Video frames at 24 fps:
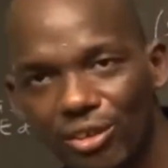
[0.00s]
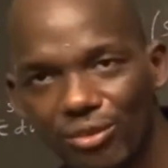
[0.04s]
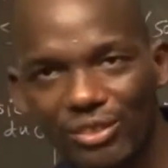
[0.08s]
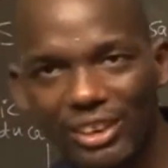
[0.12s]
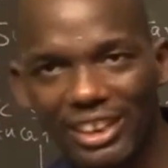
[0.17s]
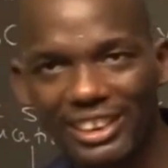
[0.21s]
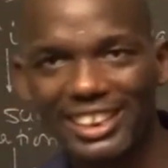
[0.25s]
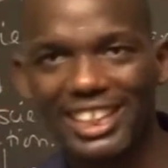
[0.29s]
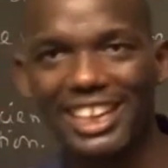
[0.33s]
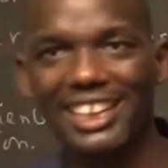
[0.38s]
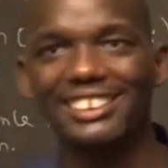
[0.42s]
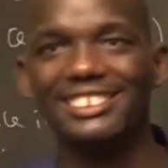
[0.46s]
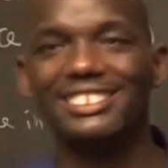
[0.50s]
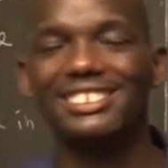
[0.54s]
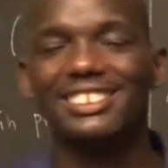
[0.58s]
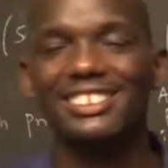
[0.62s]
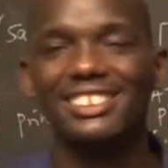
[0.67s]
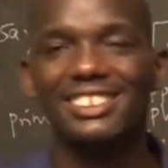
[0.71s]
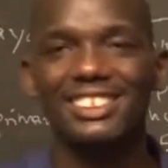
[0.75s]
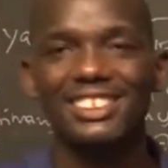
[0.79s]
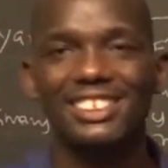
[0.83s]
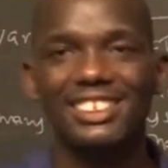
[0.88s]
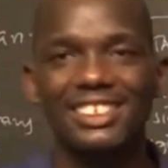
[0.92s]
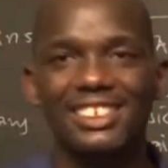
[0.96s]
Tanzania.
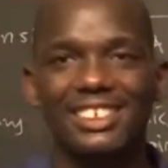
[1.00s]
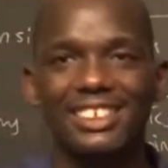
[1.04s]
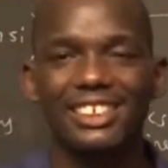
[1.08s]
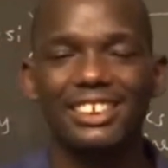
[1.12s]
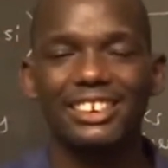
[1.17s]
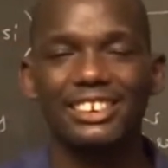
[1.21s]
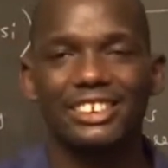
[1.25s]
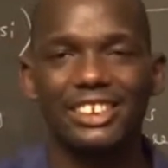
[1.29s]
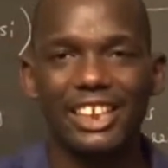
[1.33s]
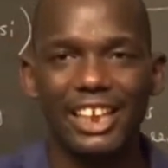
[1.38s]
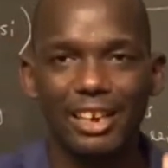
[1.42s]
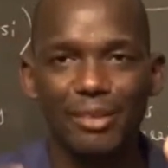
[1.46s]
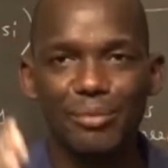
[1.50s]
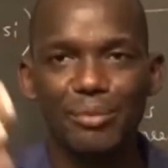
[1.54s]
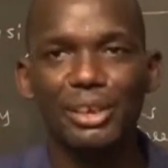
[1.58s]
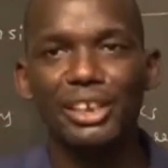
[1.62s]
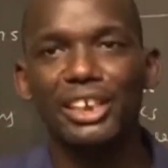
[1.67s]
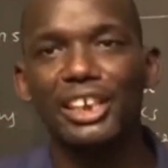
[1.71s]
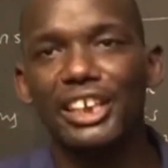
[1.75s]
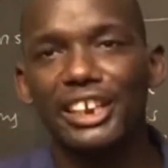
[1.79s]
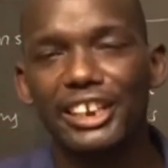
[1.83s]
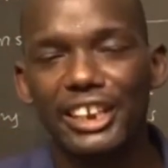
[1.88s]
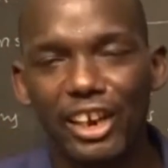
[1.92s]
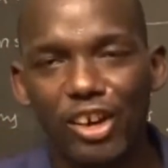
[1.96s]
Tell
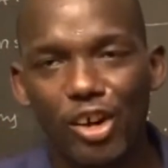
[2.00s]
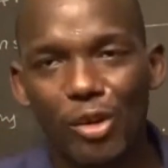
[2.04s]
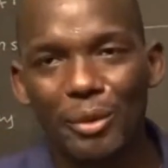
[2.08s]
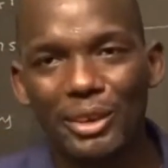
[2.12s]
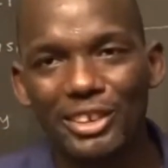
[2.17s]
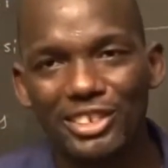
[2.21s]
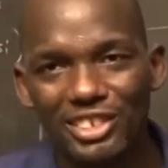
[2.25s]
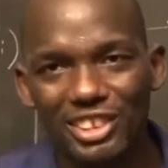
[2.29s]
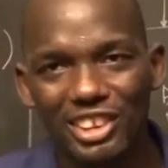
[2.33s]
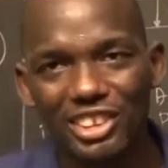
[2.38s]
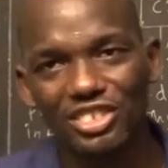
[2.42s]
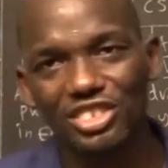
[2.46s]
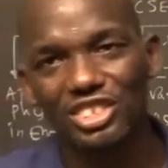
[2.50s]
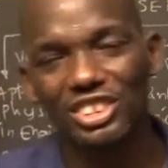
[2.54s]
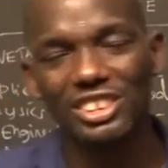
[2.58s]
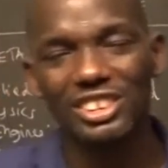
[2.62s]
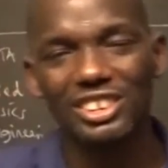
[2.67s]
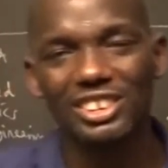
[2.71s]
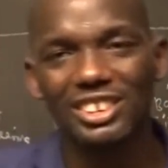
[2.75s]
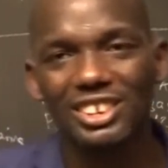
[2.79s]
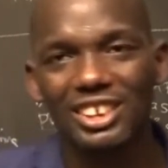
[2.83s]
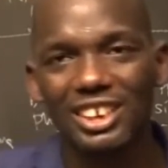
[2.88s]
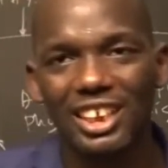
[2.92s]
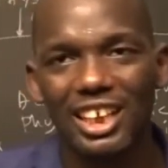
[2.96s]
me in the comment section,
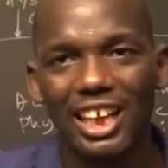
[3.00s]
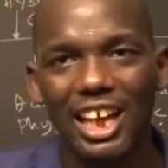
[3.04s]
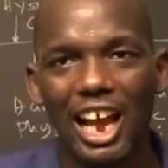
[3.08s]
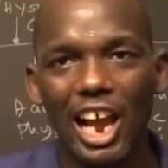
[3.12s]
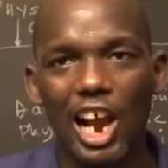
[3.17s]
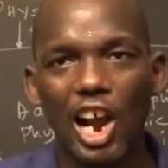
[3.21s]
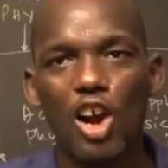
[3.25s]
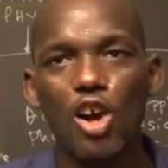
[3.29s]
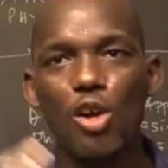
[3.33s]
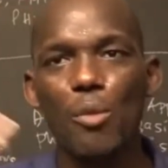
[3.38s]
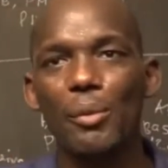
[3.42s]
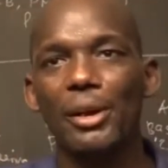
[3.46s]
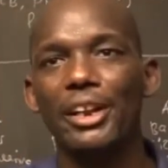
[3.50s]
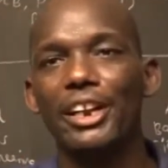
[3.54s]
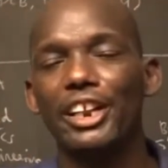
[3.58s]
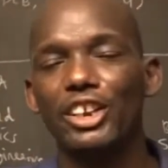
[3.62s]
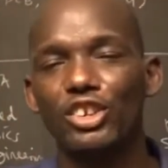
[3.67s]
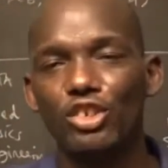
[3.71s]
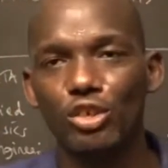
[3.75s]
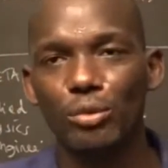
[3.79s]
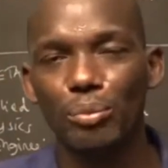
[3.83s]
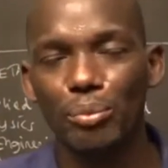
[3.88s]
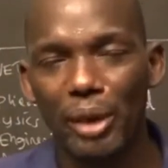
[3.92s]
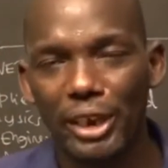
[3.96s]
how
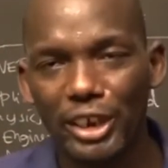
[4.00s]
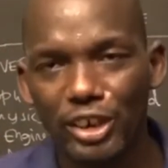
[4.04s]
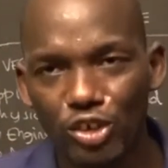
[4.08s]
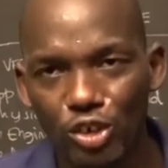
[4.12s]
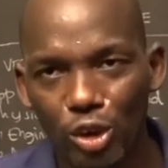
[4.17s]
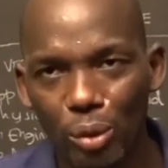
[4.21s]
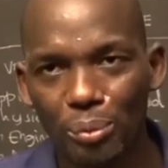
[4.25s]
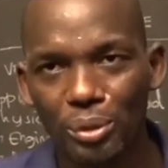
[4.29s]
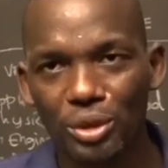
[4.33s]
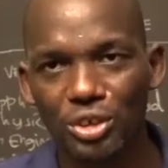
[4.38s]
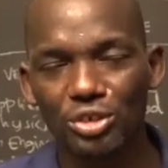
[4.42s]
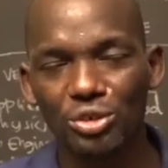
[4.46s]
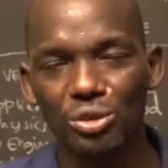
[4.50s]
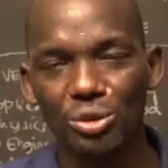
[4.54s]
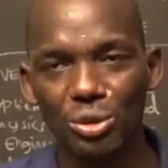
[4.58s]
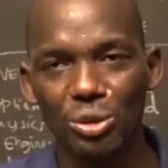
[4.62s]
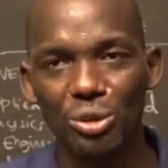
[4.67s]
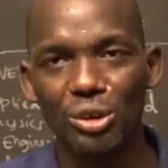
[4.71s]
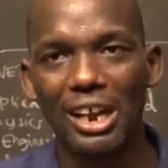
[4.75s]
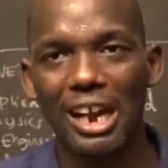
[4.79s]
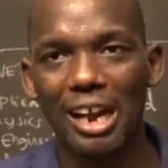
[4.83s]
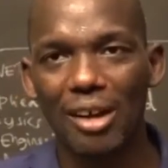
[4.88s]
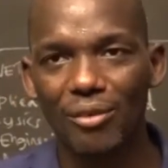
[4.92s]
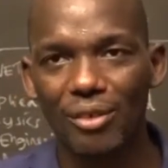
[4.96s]
many main topics do you
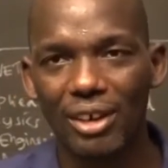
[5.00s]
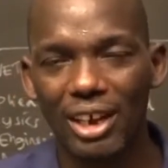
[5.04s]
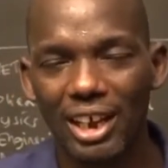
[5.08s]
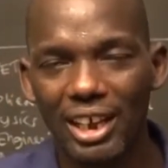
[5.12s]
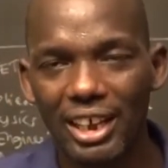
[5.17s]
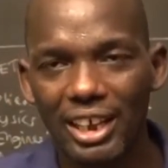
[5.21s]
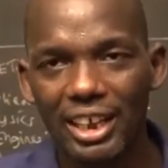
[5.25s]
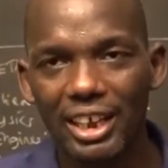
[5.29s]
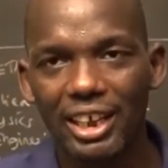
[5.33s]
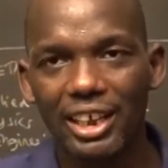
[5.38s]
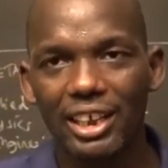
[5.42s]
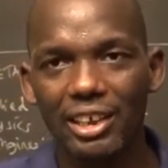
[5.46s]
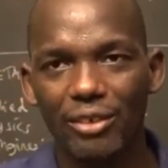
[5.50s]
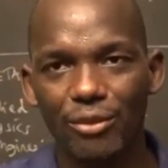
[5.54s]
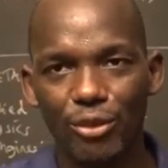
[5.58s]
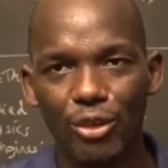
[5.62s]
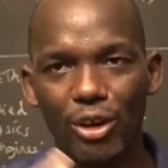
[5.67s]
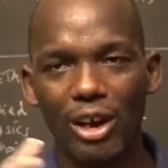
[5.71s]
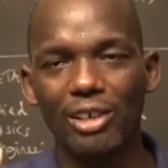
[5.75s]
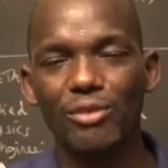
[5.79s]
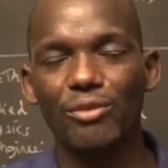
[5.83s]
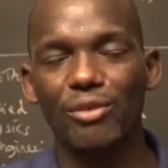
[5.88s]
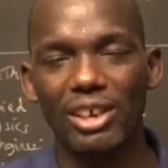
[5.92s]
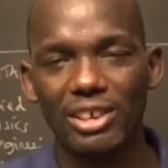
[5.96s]
cover for
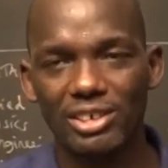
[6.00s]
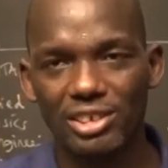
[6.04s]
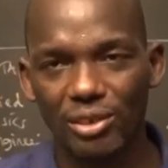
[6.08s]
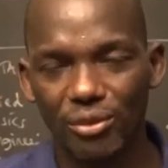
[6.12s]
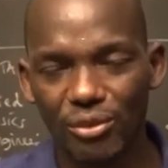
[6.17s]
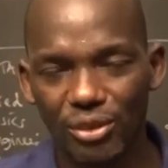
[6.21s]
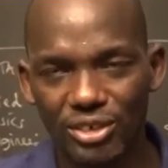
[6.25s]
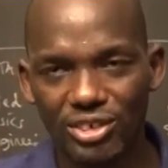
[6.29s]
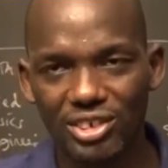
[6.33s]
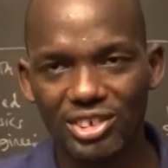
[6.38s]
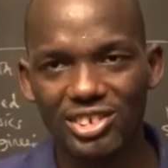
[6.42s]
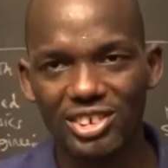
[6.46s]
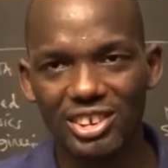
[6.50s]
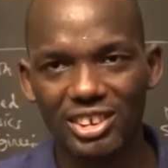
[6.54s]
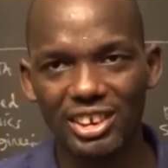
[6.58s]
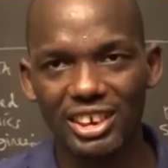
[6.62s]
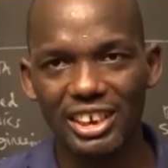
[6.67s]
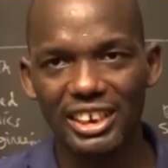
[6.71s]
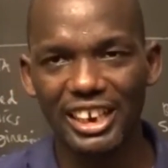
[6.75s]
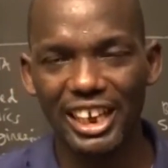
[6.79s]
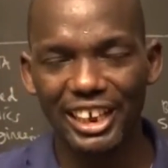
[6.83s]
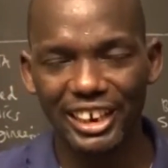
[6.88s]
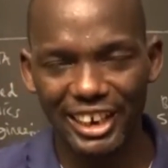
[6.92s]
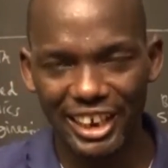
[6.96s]
Advanced Physics in
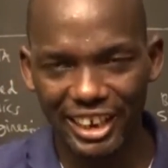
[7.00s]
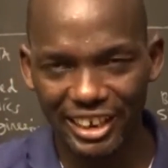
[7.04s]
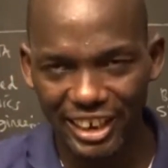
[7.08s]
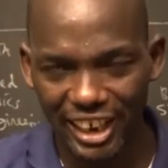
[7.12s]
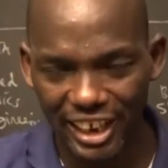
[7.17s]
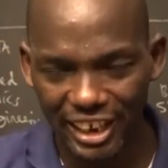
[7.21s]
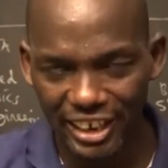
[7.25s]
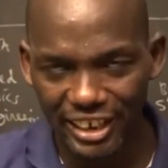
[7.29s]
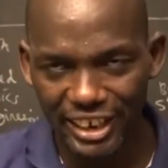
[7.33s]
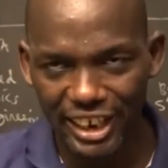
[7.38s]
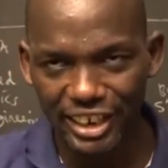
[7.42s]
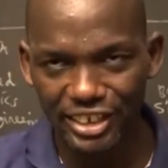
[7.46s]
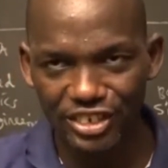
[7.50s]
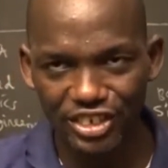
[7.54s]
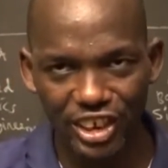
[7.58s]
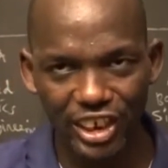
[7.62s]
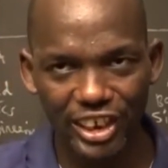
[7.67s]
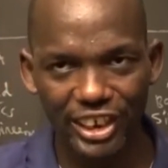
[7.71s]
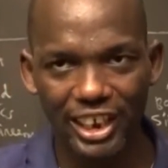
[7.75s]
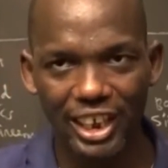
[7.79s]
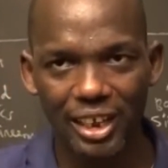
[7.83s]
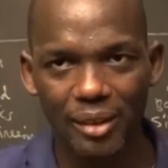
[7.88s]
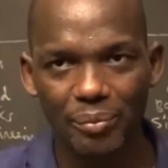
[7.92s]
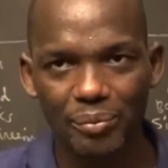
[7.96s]

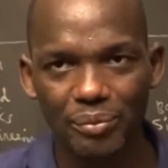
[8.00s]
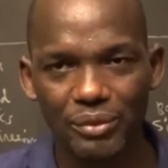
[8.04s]
Nigeria?